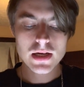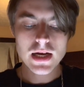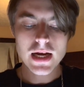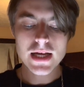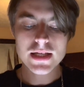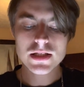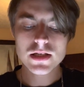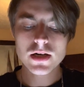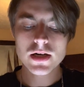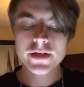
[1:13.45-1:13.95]
I
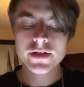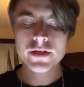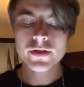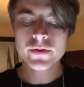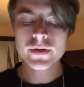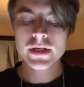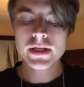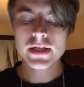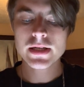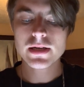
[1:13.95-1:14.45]
started
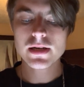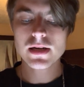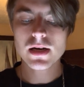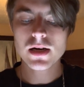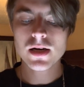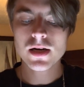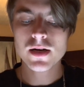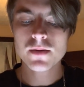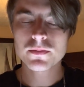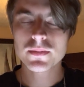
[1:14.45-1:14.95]
doing
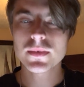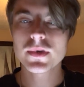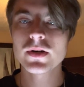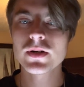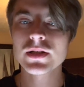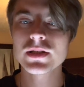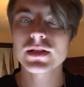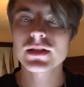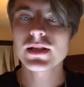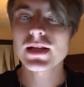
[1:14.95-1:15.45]

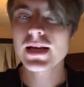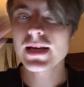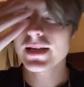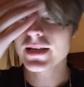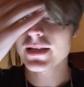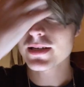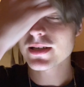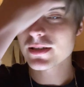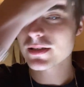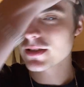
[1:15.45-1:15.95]
going to
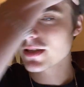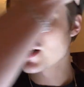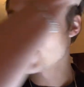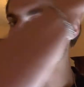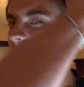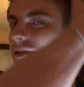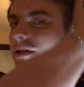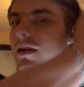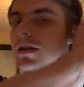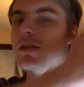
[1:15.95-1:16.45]
like
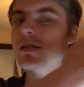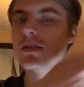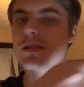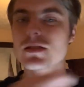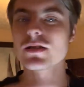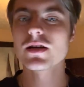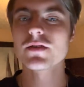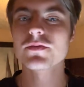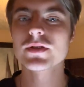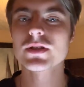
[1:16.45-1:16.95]
concerts and
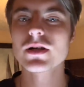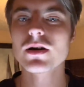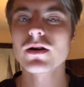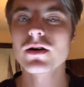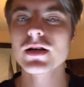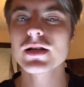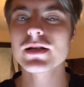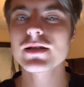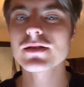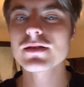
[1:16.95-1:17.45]
stuff with
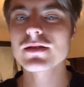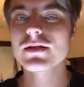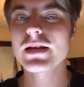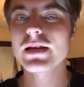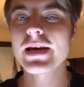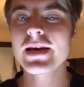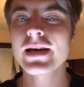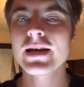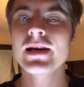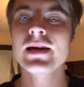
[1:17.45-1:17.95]
artists
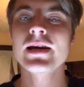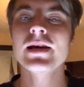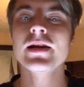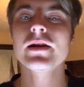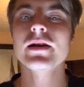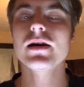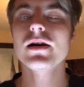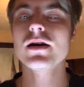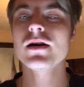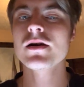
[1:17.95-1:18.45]
and